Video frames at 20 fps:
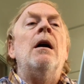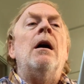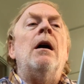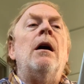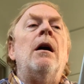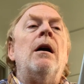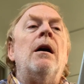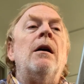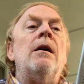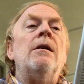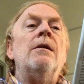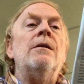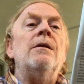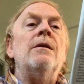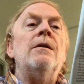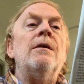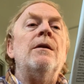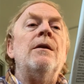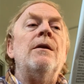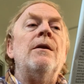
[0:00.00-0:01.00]
Uh,
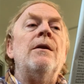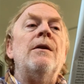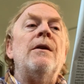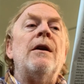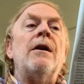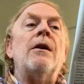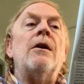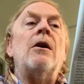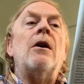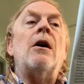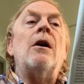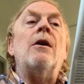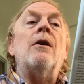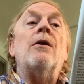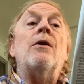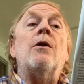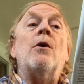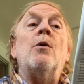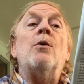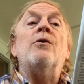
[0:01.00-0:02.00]
there are
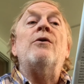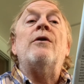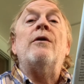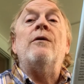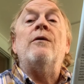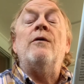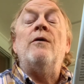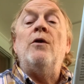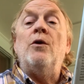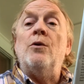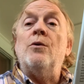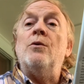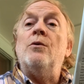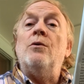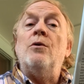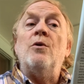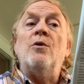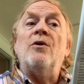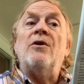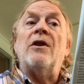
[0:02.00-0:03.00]
those of you
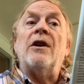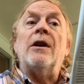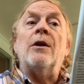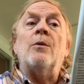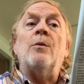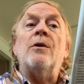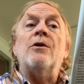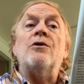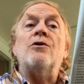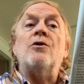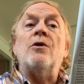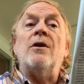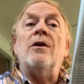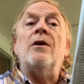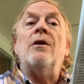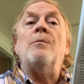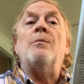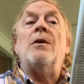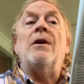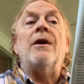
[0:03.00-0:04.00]
who think we
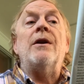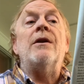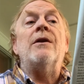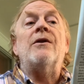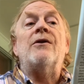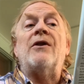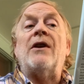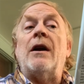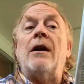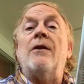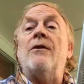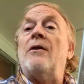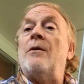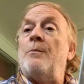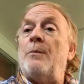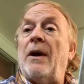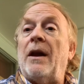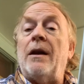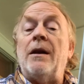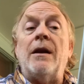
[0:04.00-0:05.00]
shouldn't politicize the
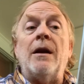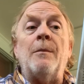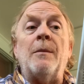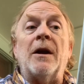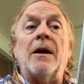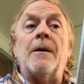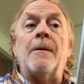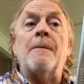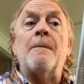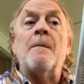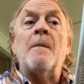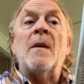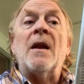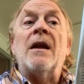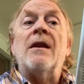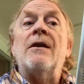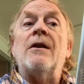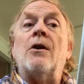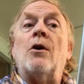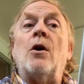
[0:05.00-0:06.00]
pandemic.
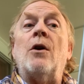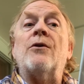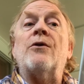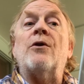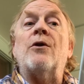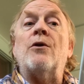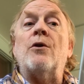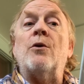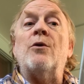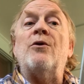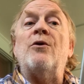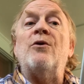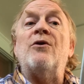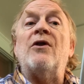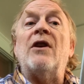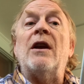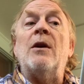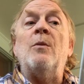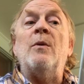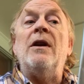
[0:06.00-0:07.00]
There are also those who
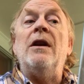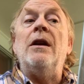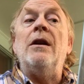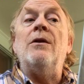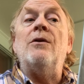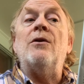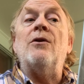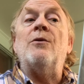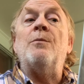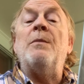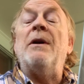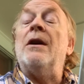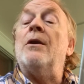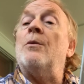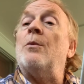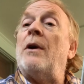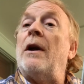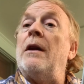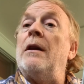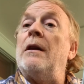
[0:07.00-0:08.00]
say we need to speak
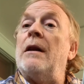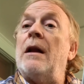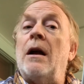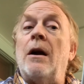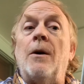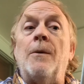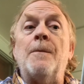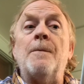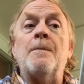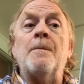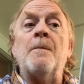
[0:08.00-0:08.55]
right now.